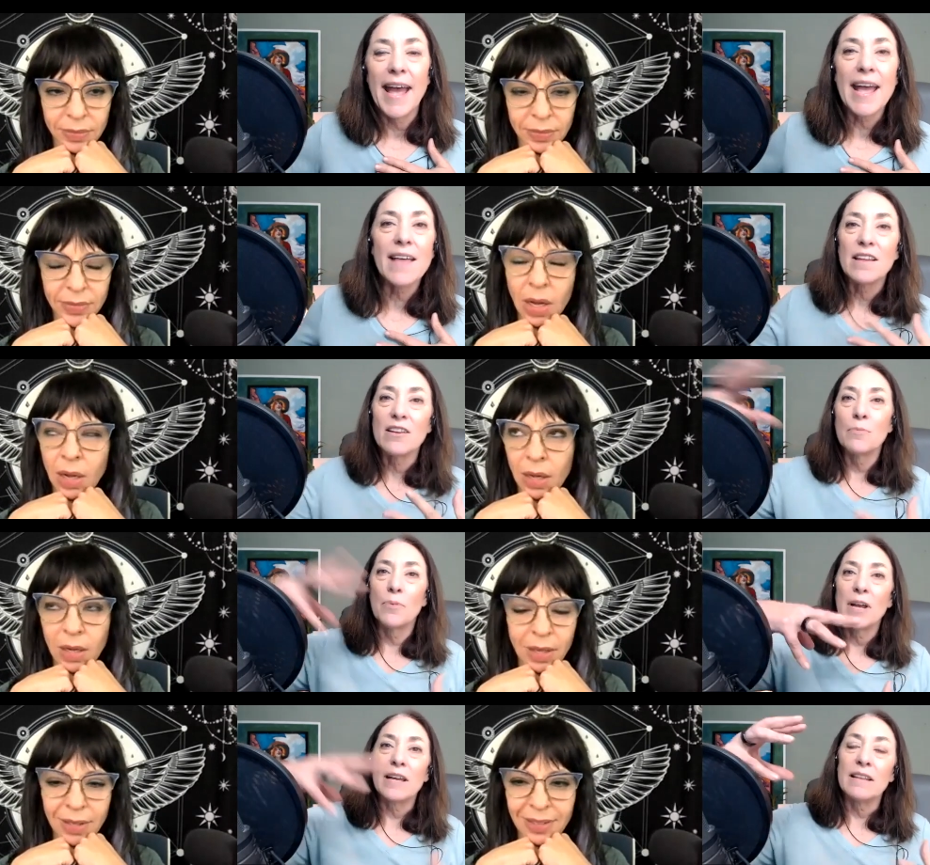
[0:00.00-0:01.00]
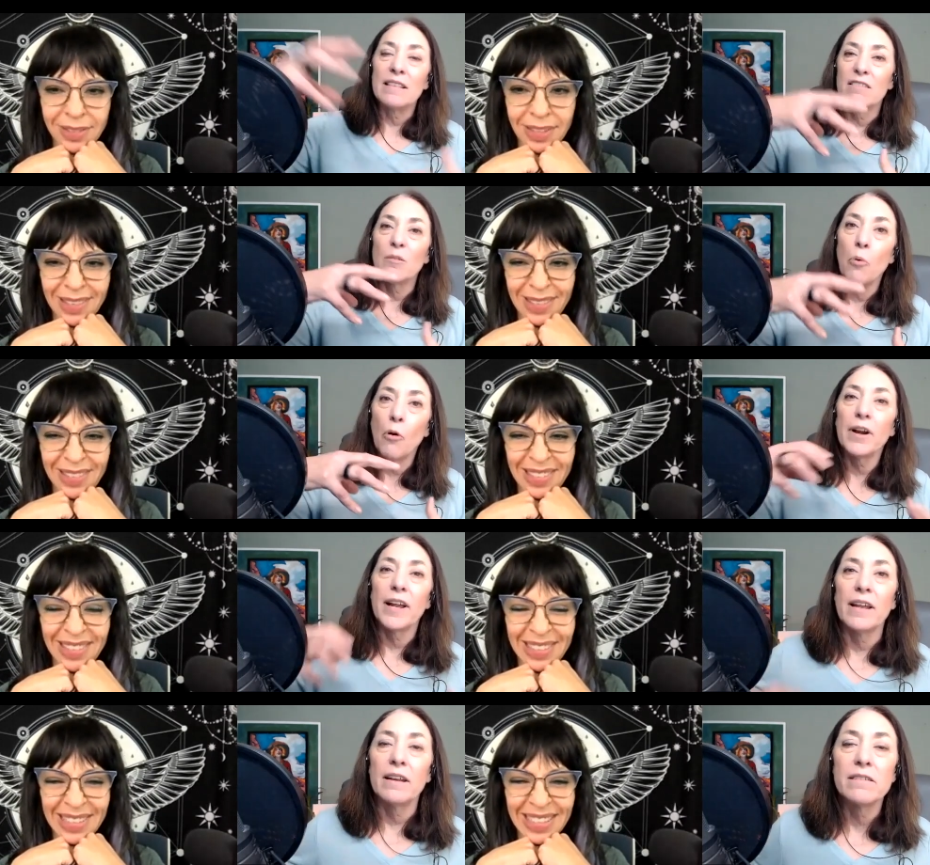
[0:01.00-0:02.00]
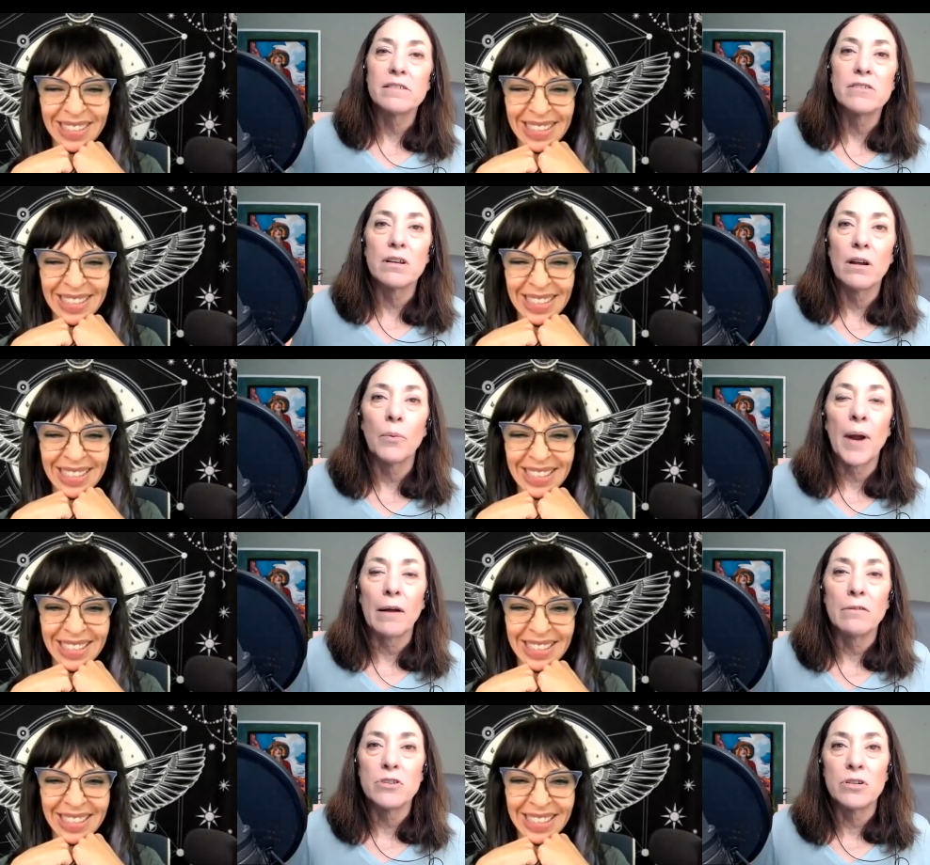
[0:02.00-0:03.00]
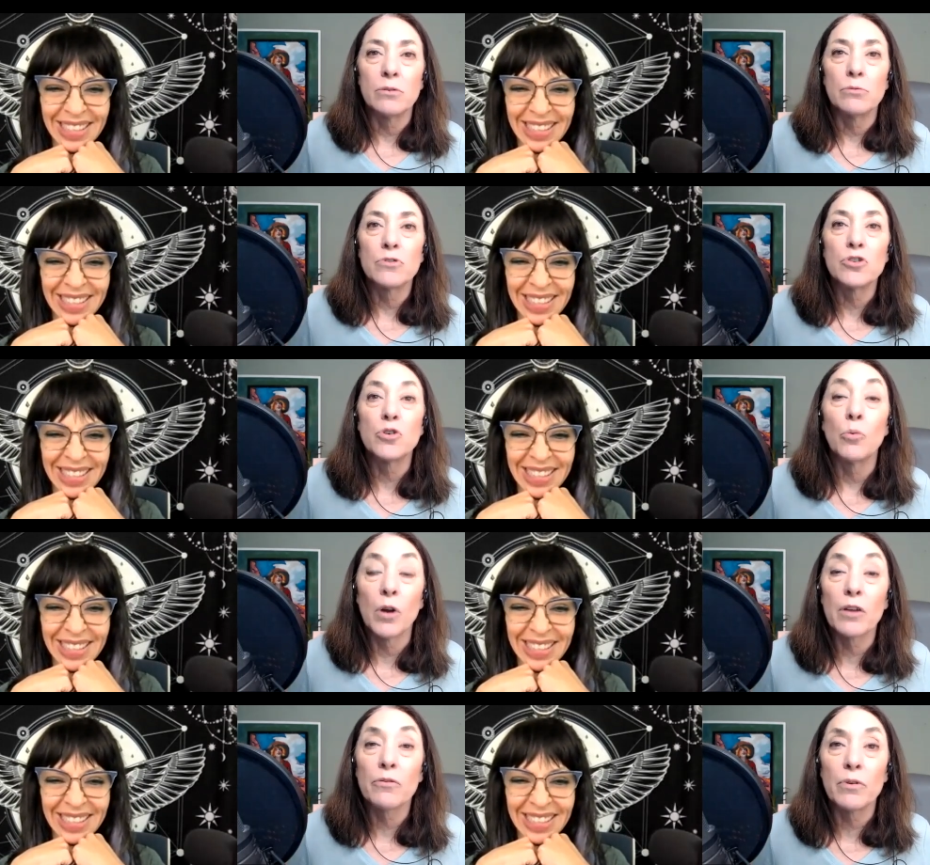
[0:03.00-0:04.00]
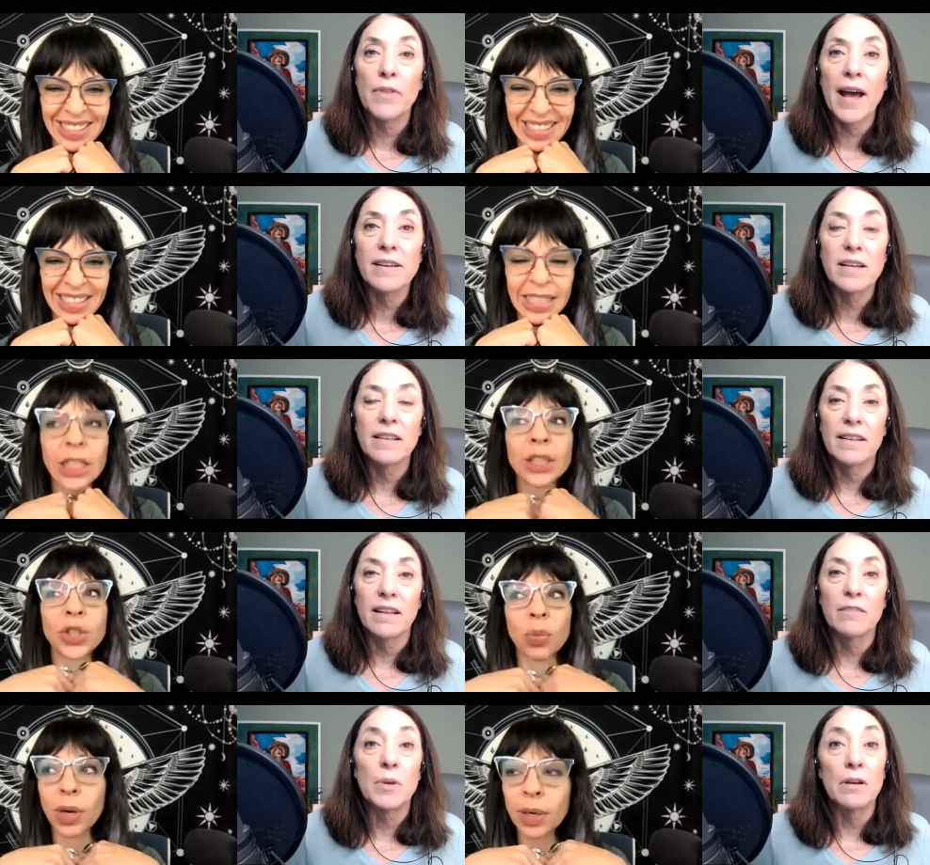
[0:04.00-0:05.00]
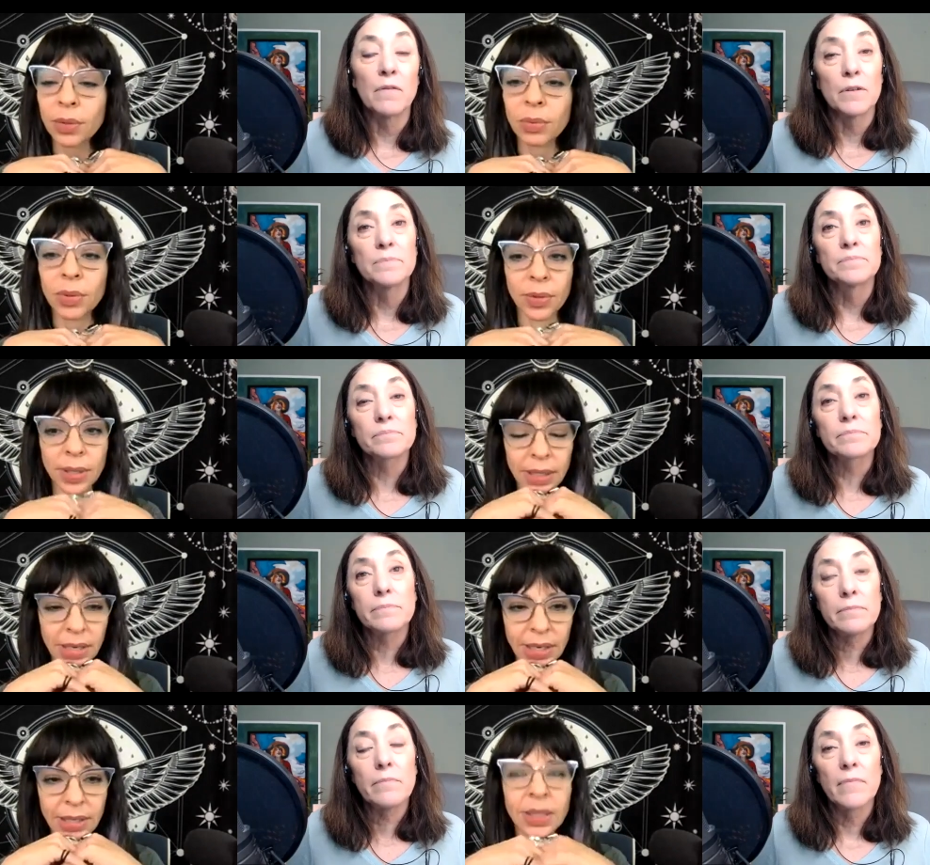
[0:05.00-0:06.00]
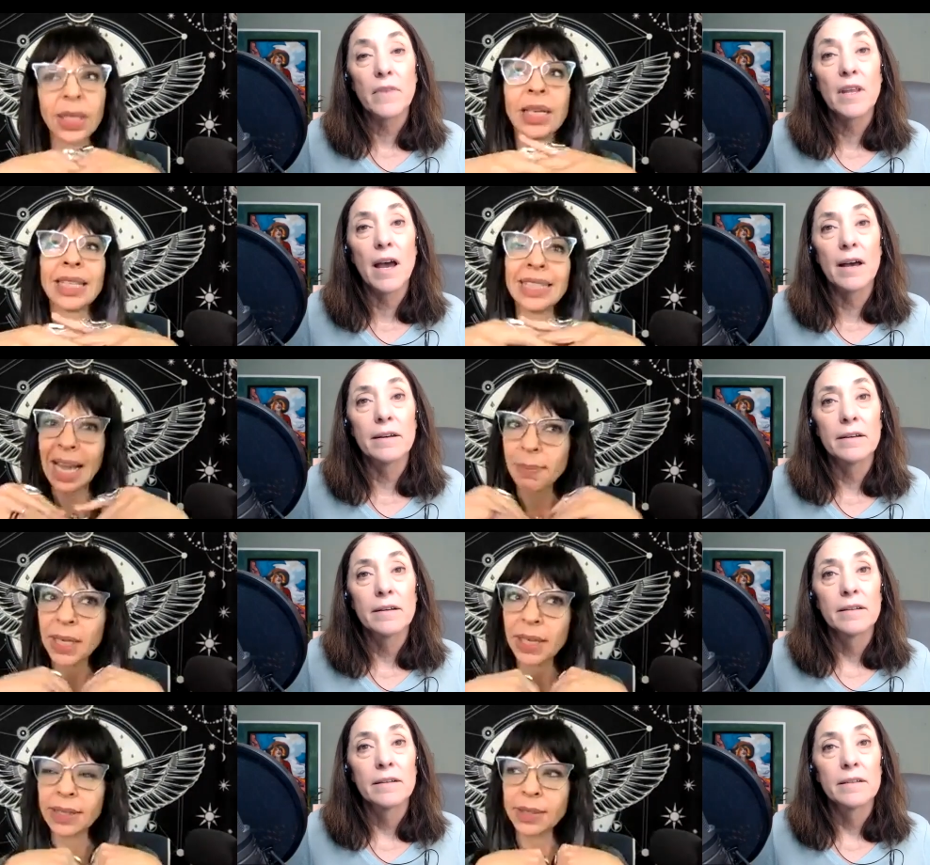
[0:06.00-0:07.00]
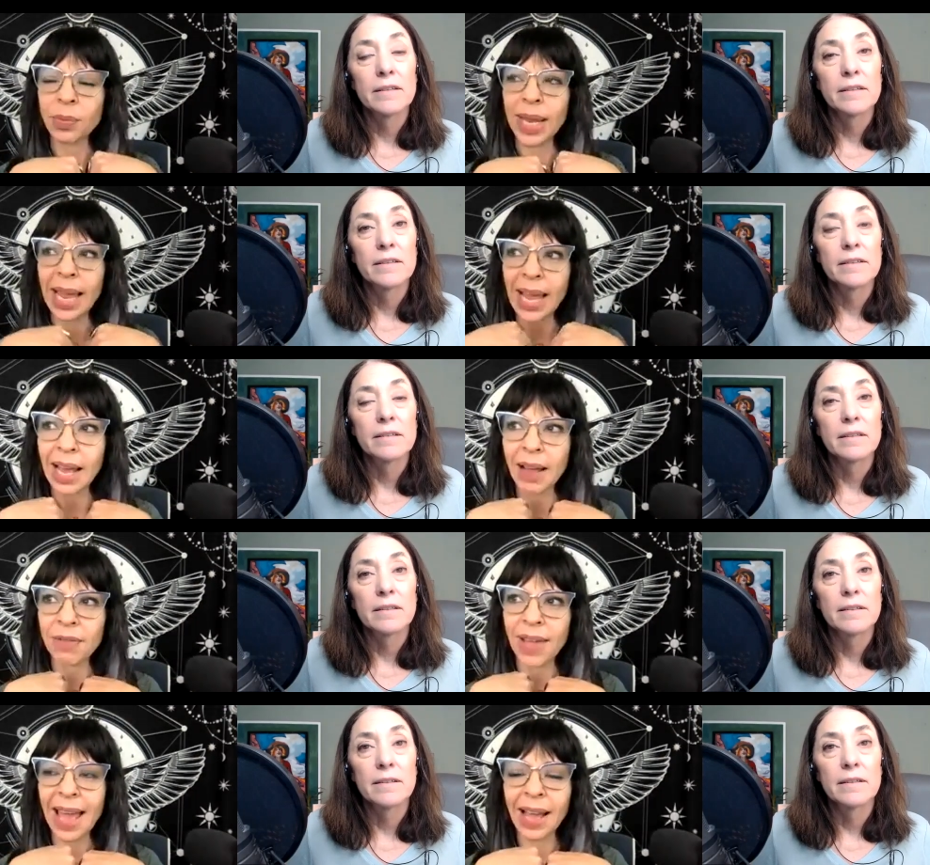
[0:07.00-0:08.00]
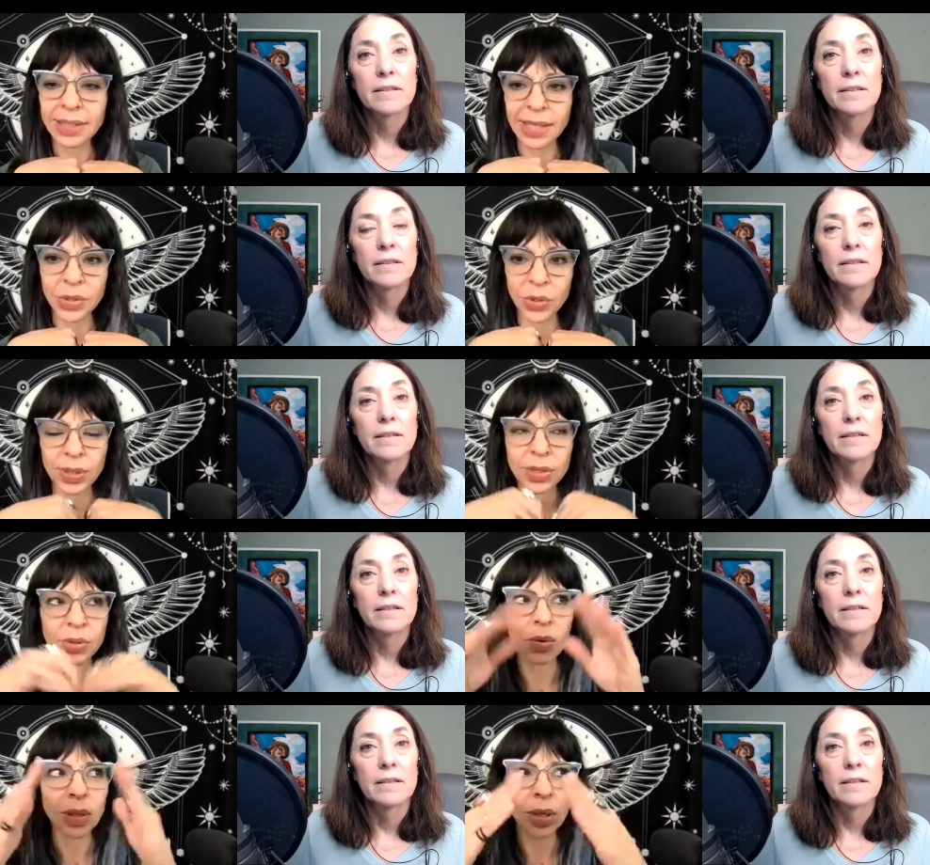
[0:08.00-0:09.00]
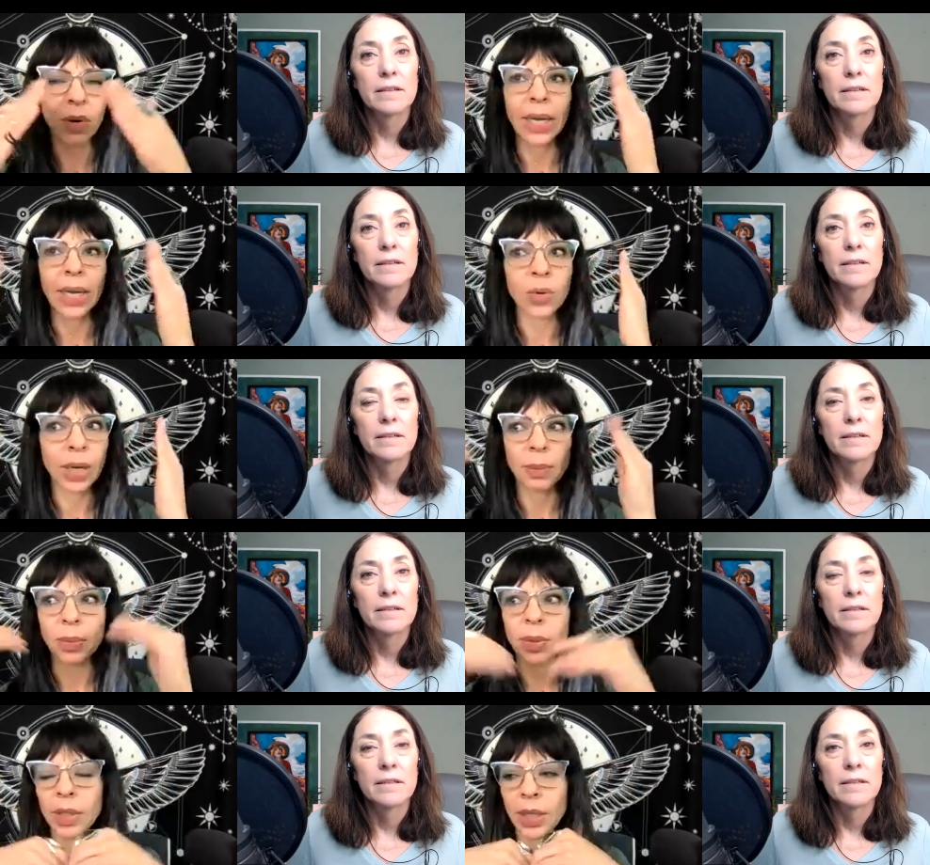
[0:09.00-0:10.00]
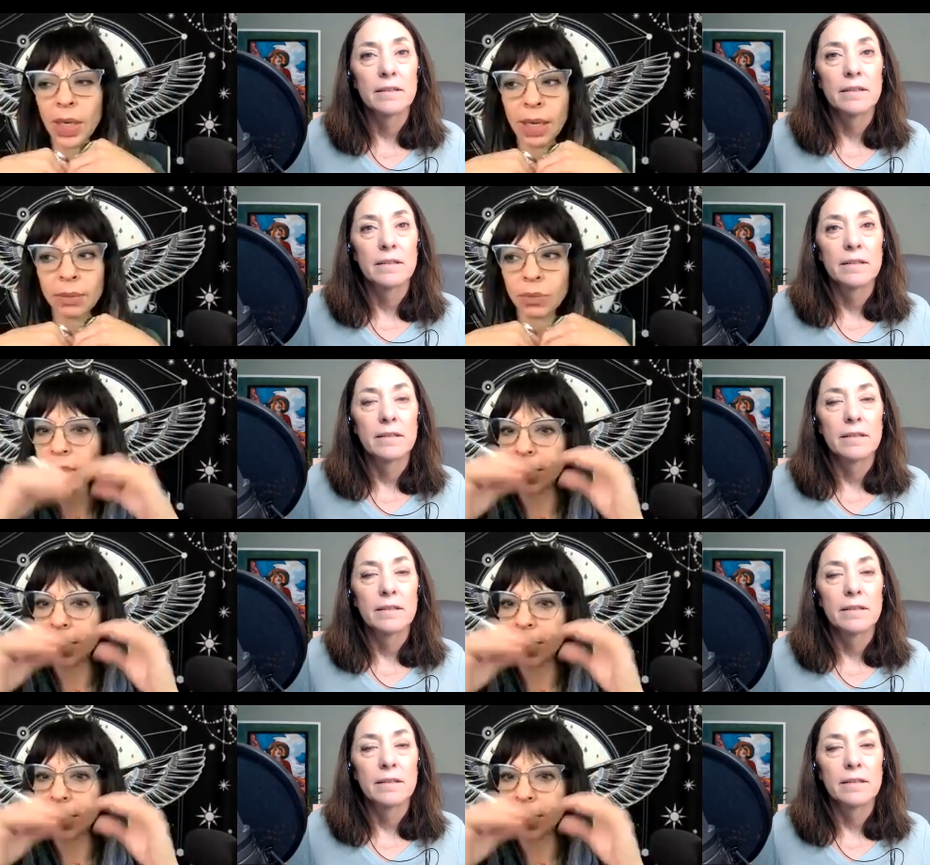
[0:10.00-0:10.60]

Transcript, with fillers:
Speaker 1: And then you bring the support in around you to work through that. I think
Speaker 2: that's beautiful. Yeah. Because we have access to it. So, you know, I grew up with